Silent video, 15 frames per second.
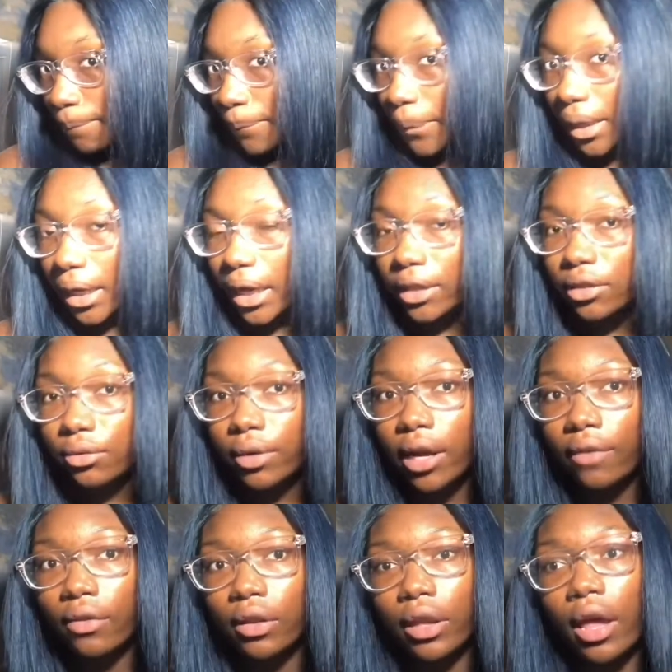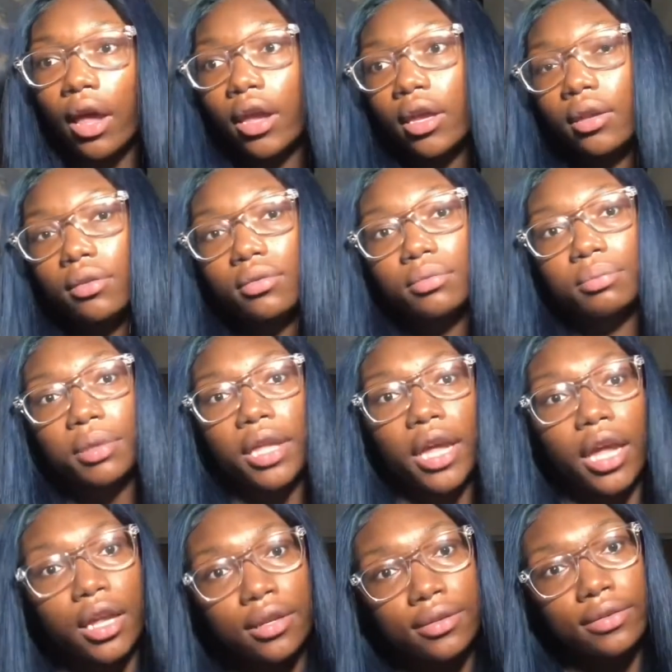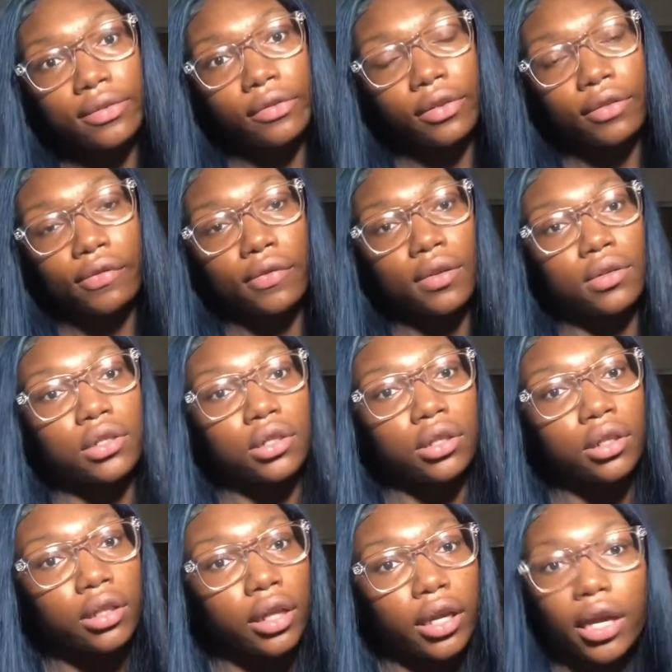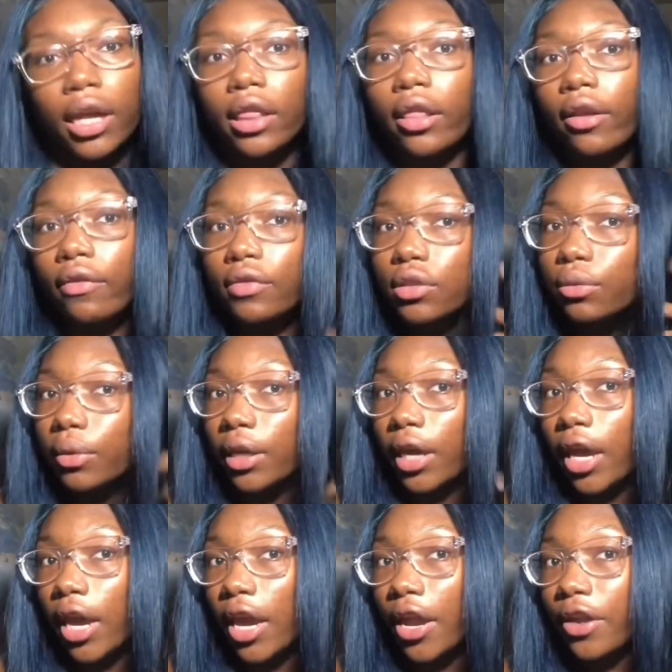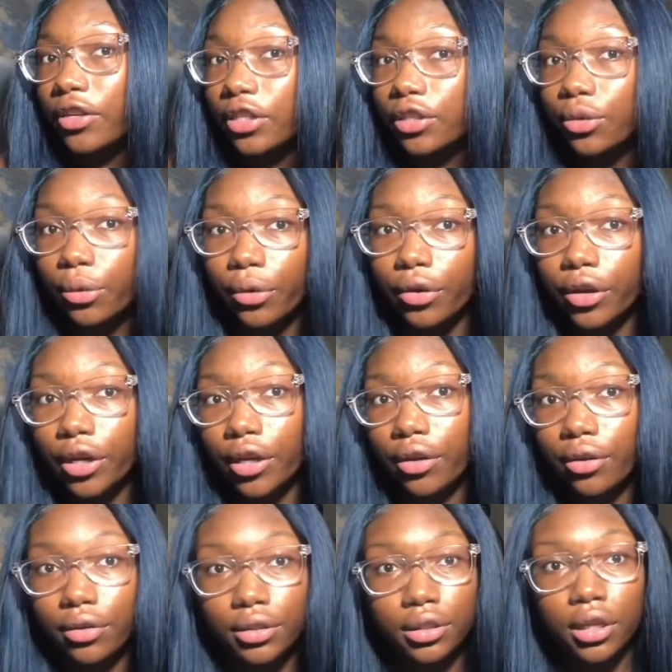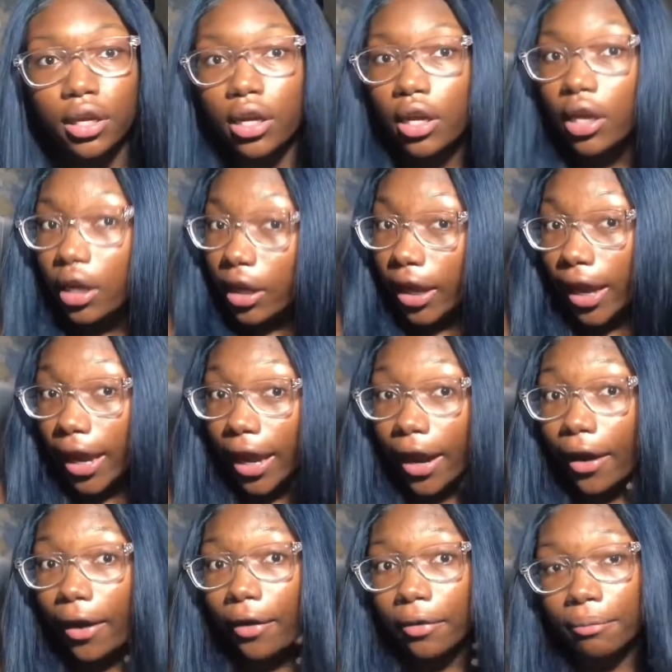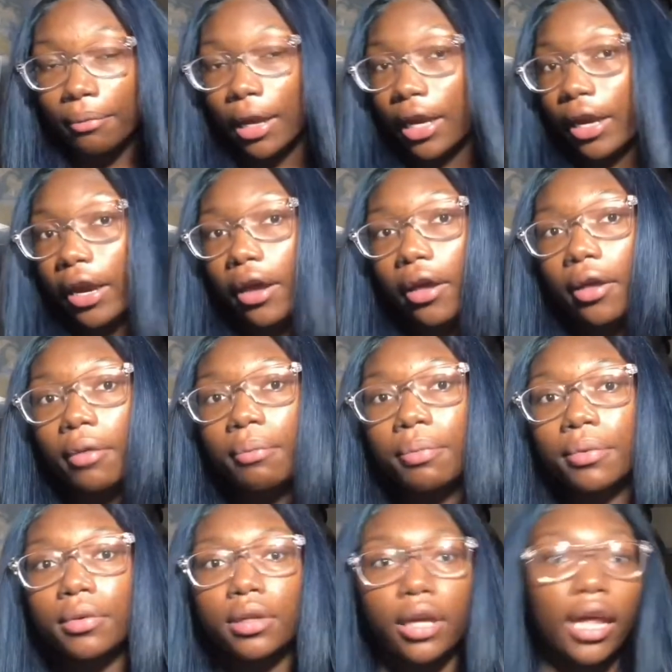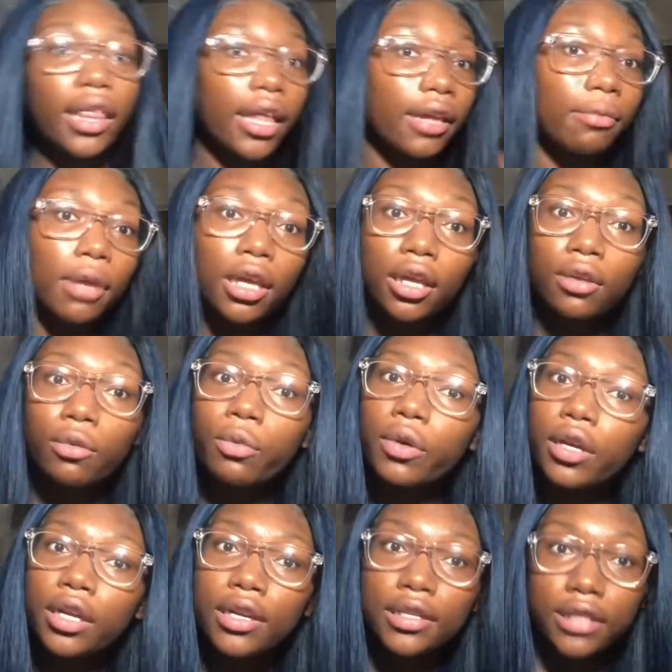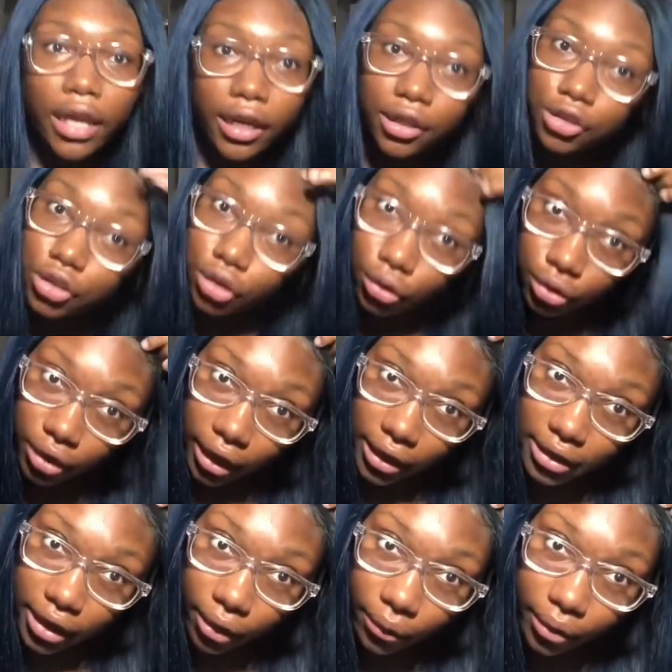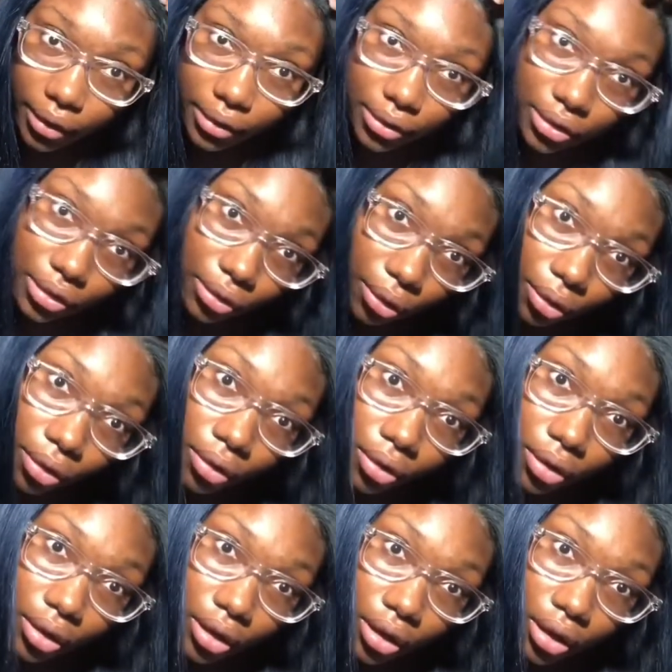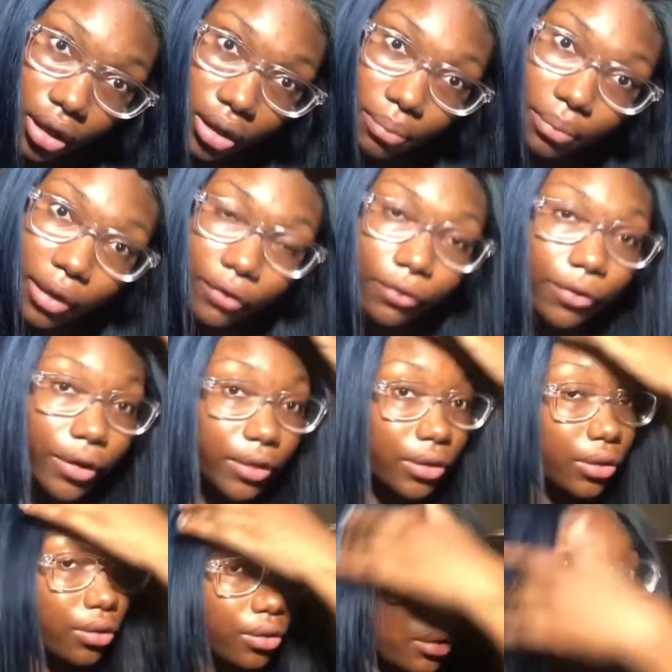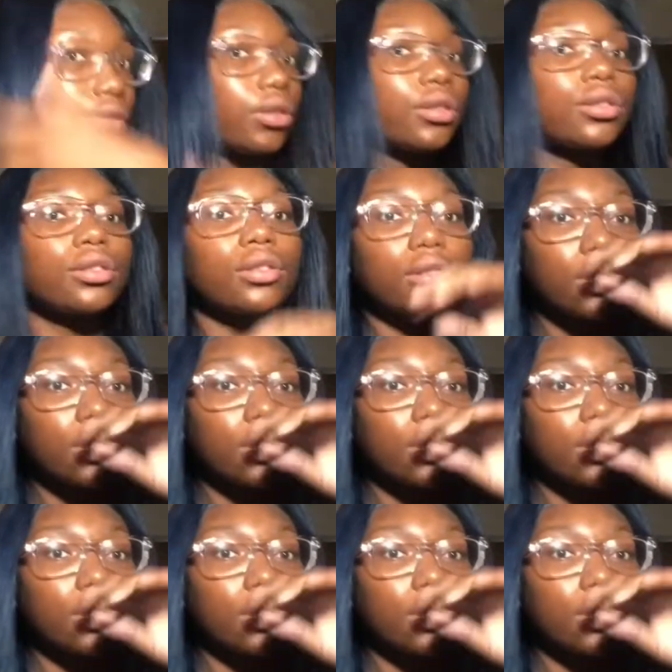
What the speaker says: But I do have a lot planned for the future. Like, I love doing hair tutorials, hair, makeup. I like making wigs. I can show you guys how I install my frontals.